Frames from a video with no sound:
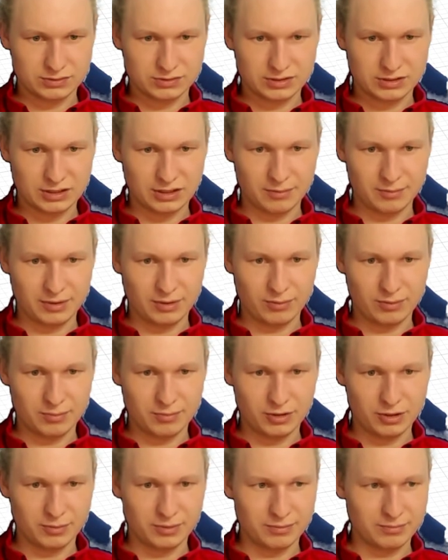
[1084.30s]
Give me one
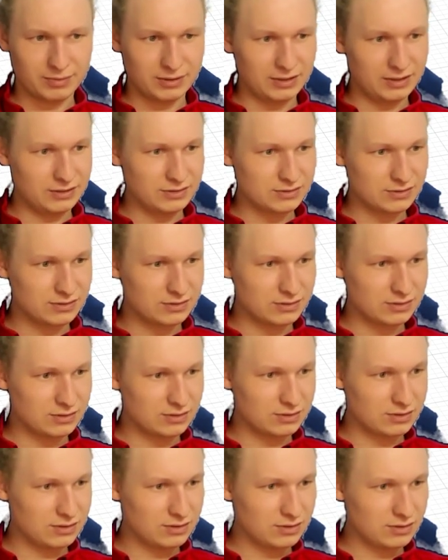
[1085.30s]
moment, please.
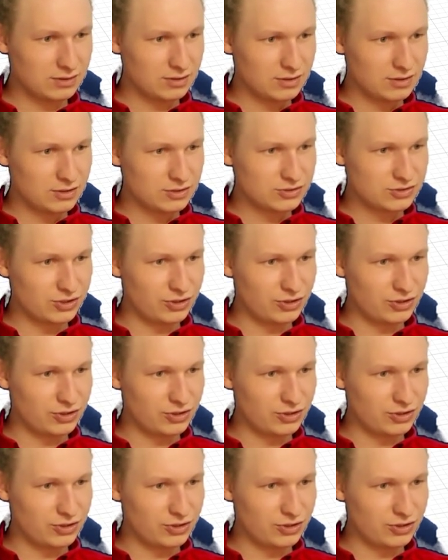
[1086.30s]
So